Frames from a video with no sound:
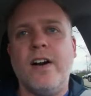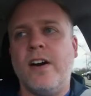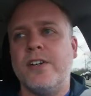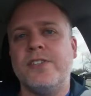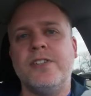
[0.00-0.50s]

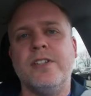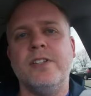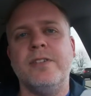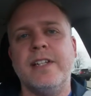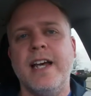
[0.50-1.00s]
are still
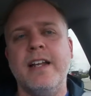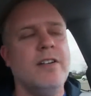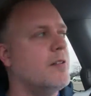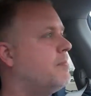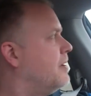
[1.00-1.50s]
doing that
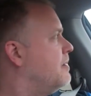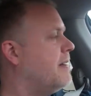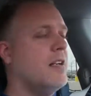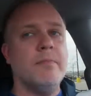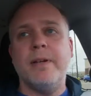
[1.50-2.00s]
or print them
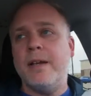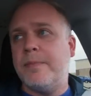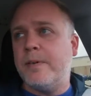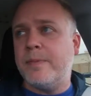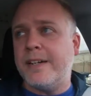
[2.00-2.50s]
out on
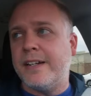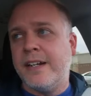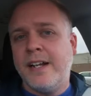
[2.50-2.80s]
paper, but